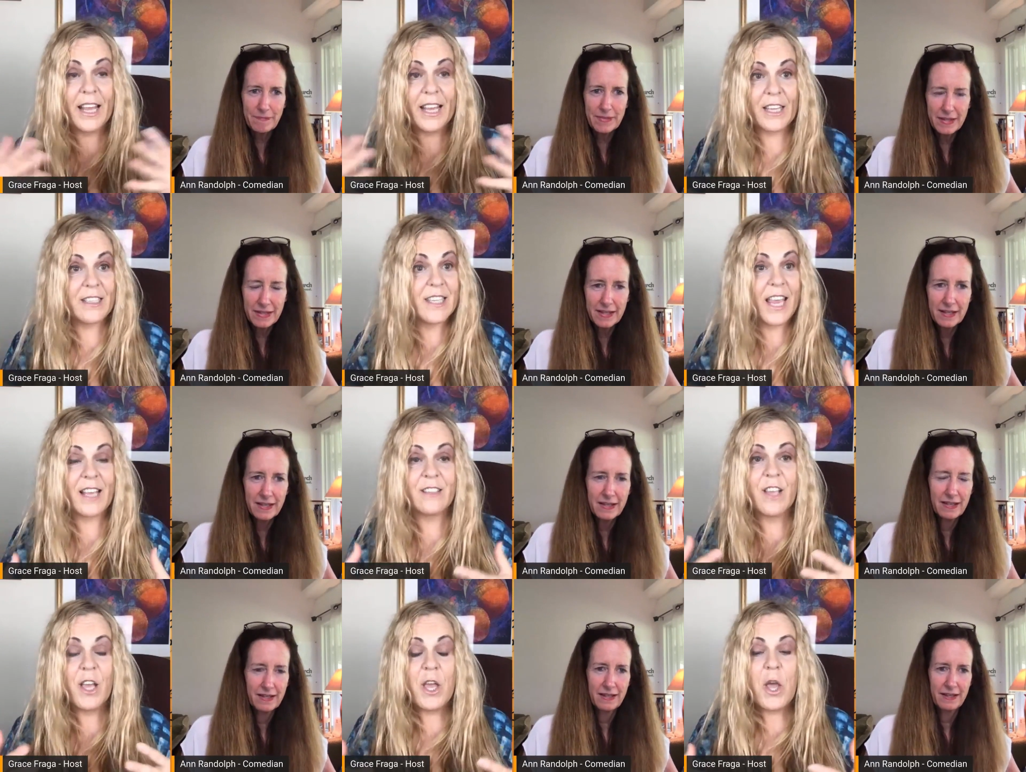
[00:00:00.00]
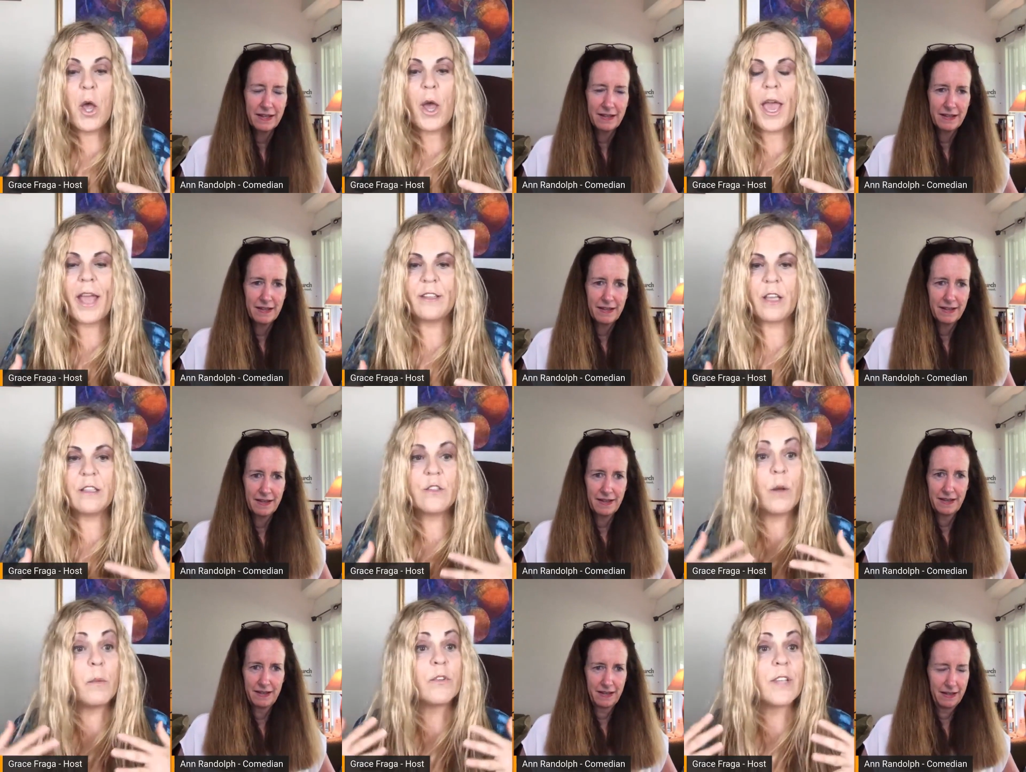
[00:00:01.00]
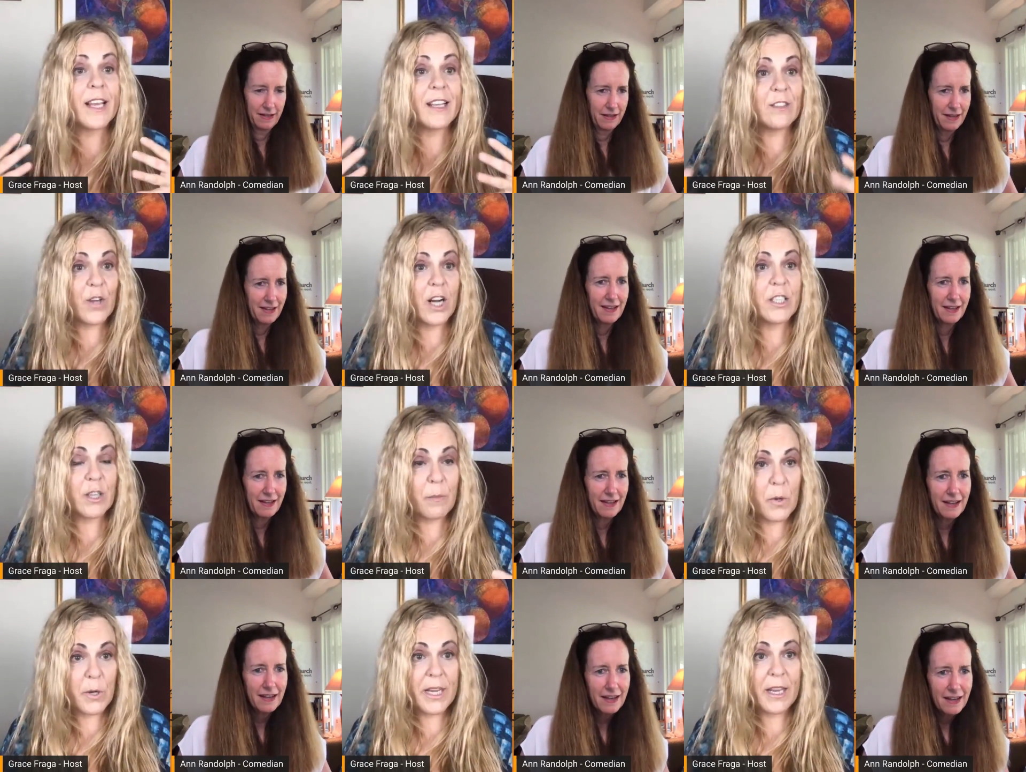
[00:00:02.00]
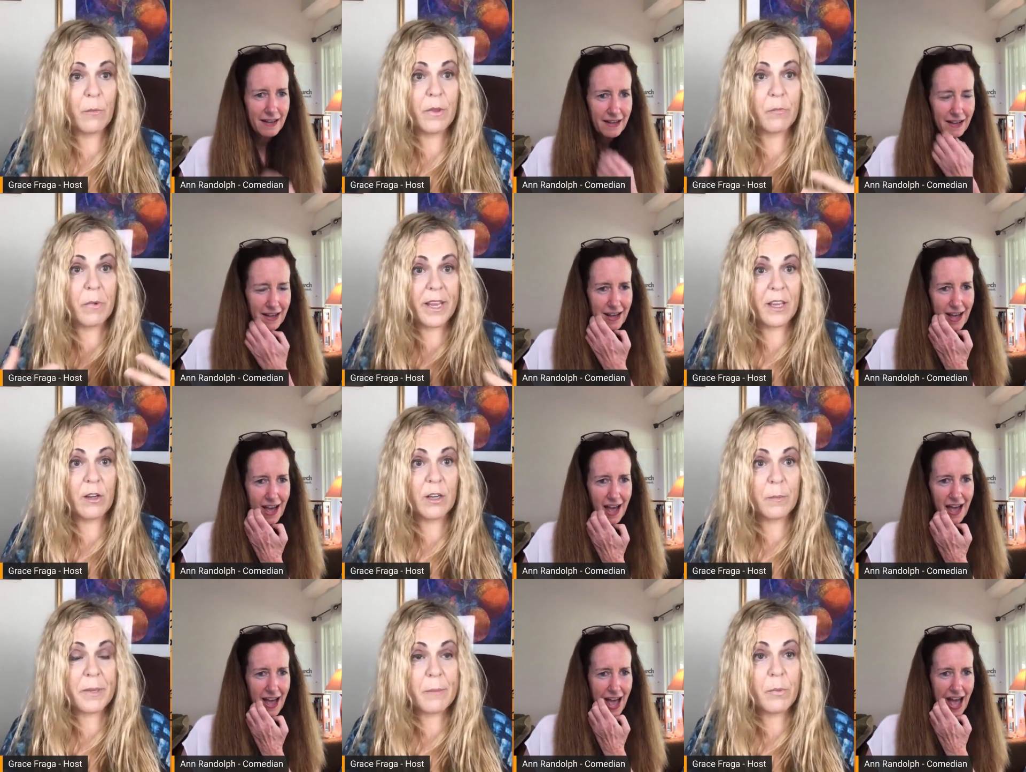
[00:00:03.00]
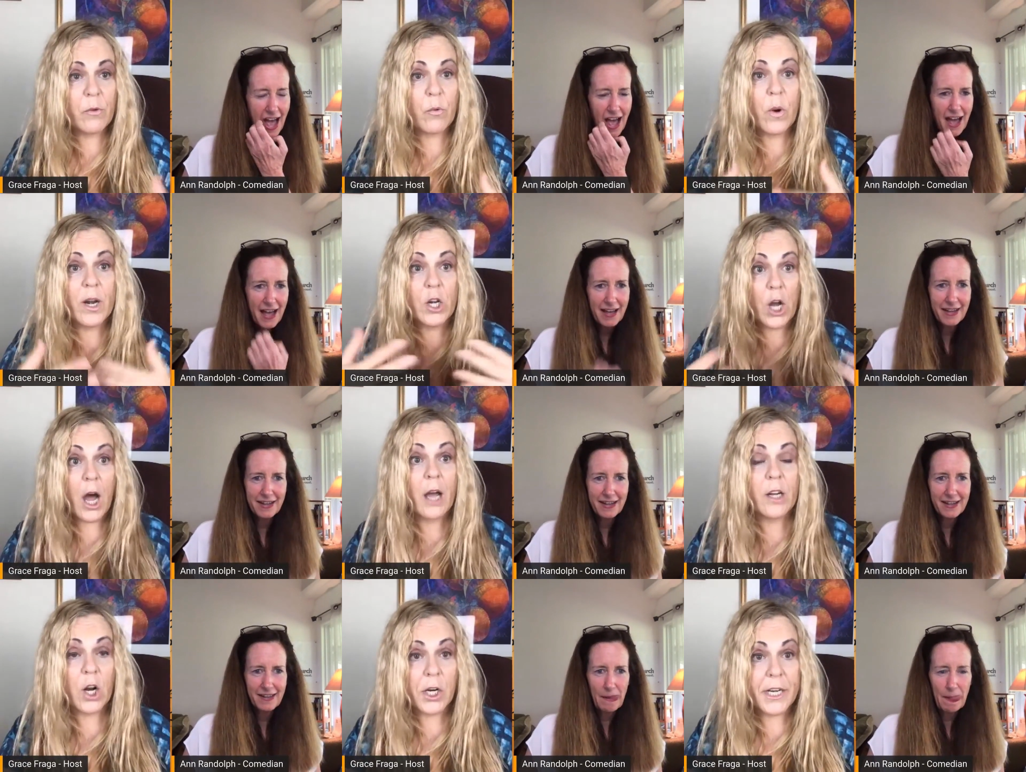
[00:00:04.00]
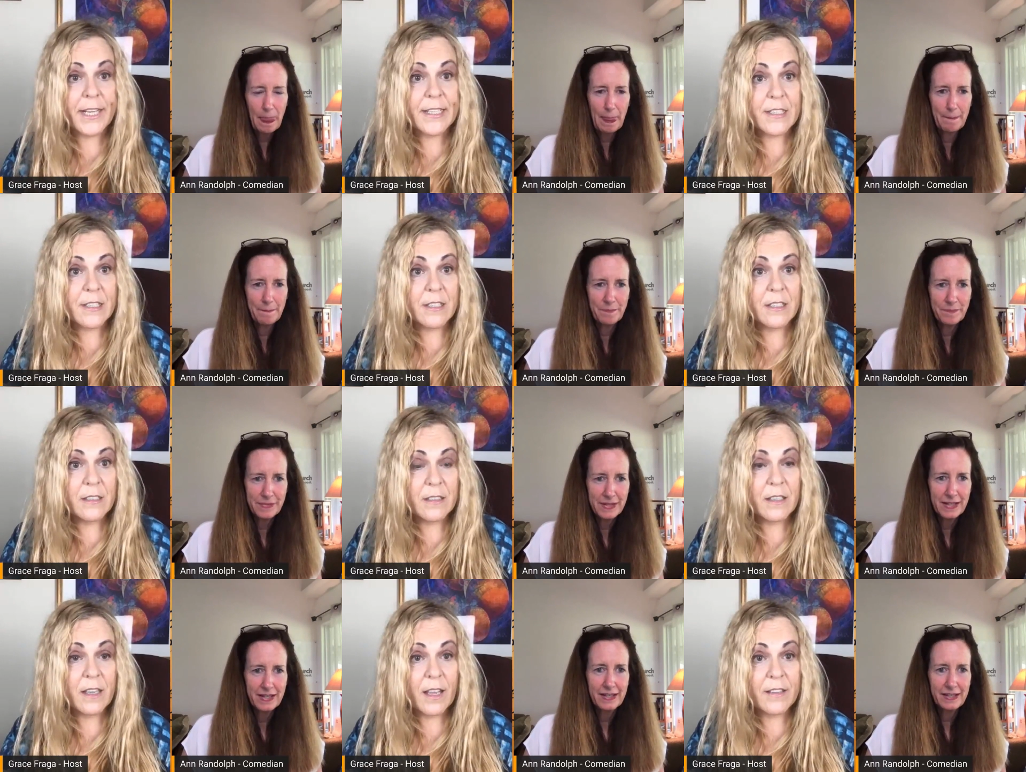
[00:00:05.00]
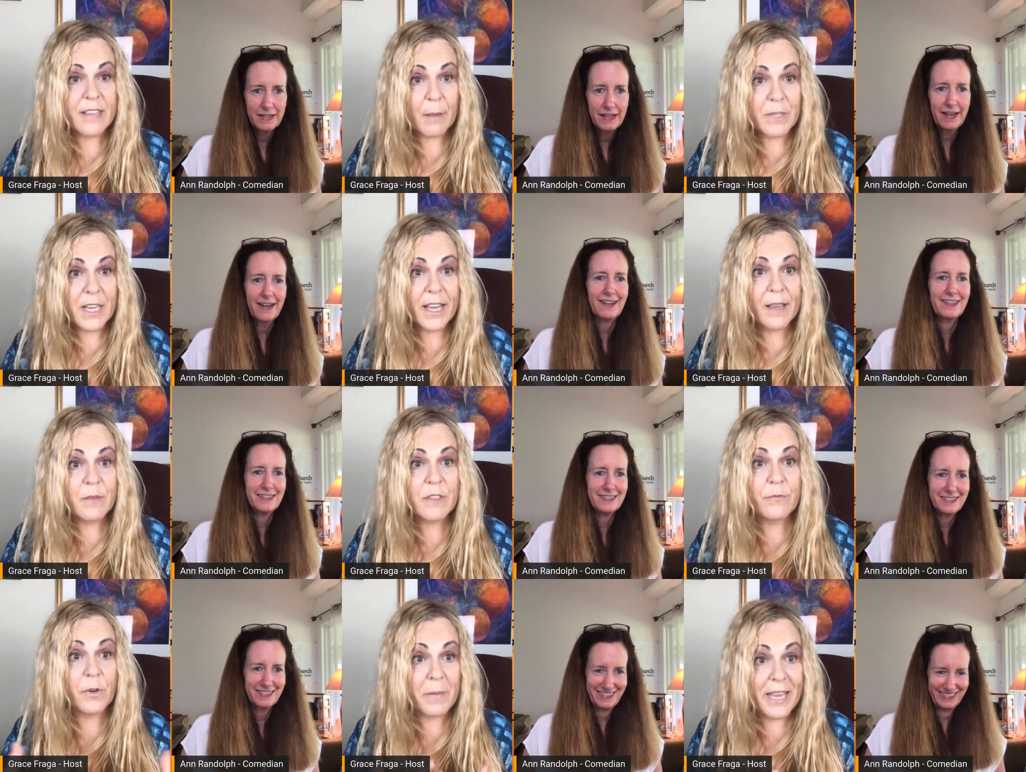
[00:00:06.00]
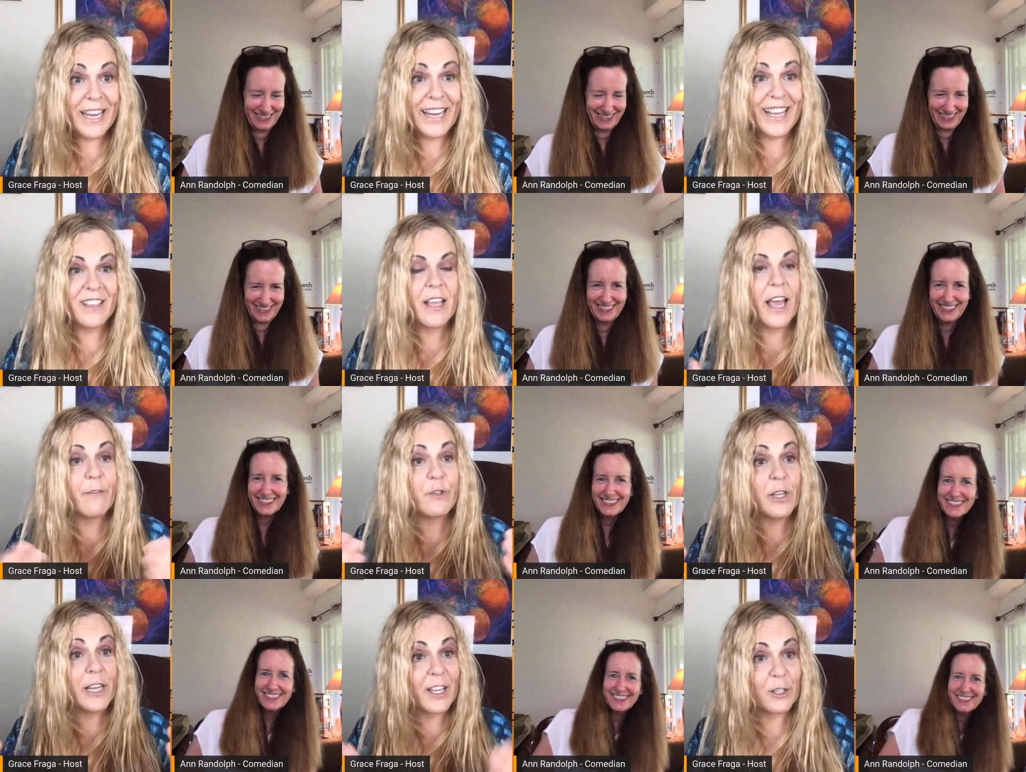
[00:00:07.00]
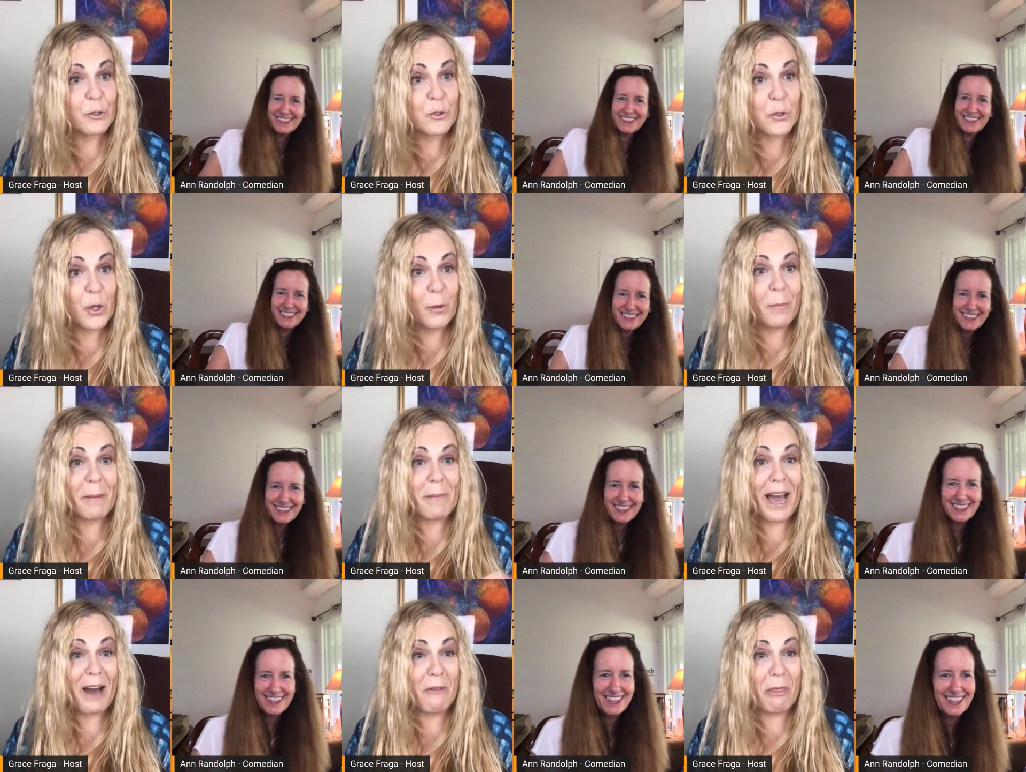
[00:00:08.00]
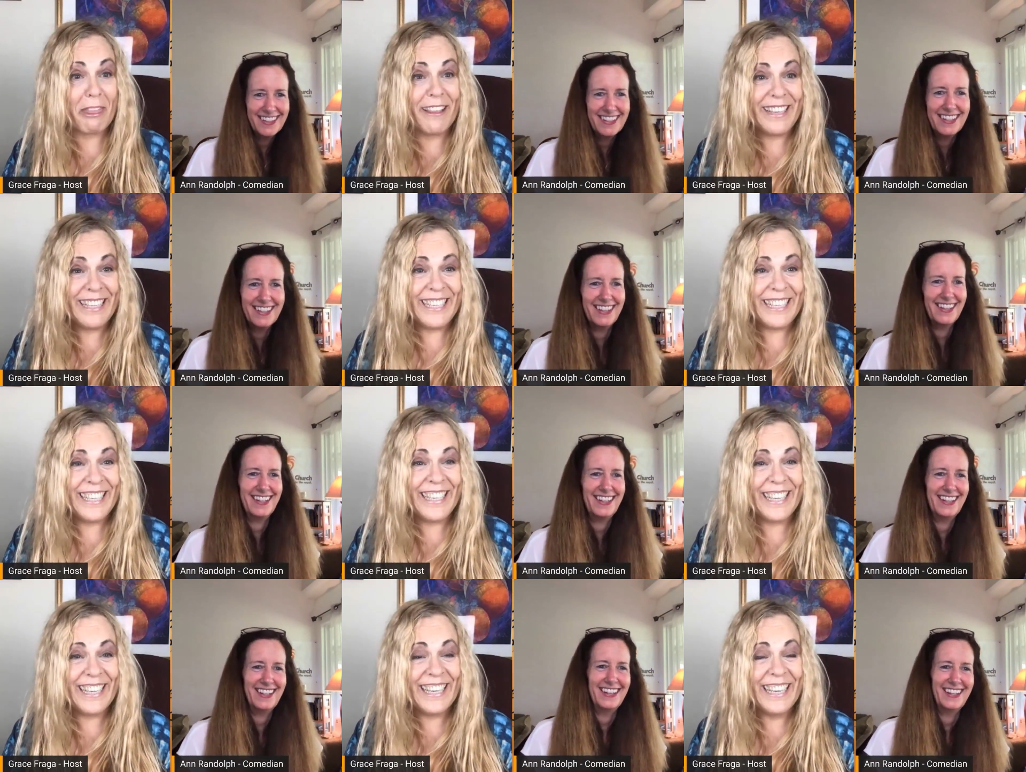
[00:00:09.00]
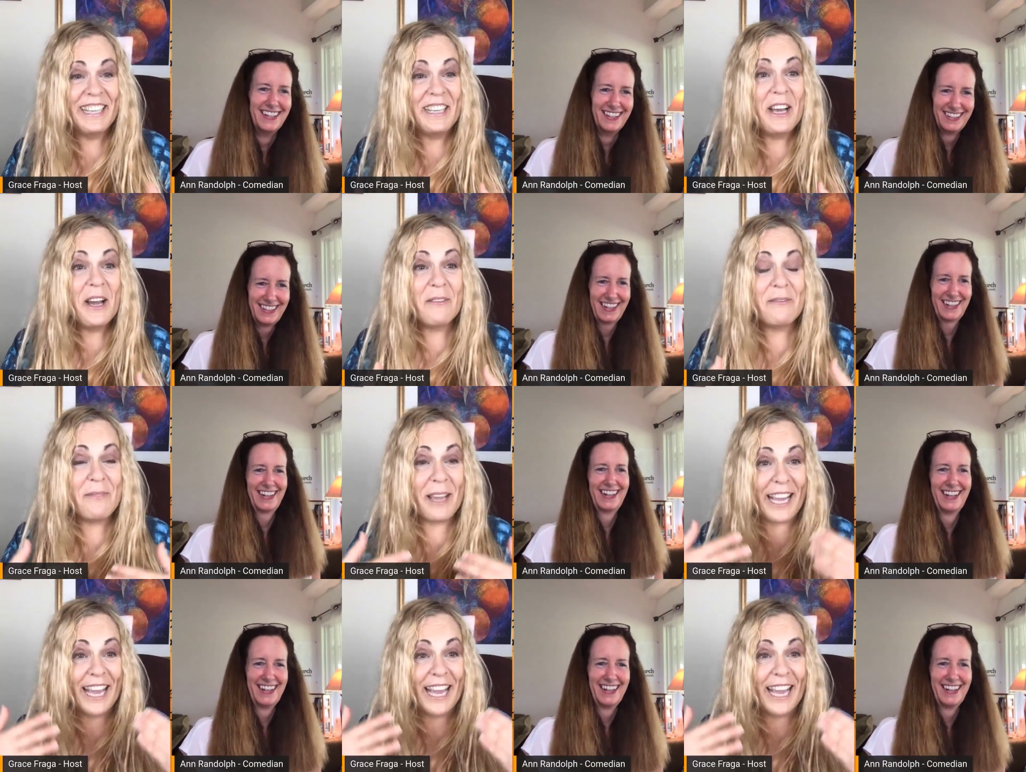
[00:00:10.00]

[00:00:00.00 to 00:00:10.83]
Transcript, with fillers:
Speaker 1: Like it takes, it, it's almost like it's hard to communicate with regular people who are not artists. Sometimes yeah. for me it is, I have to like control my mouth. Yeah.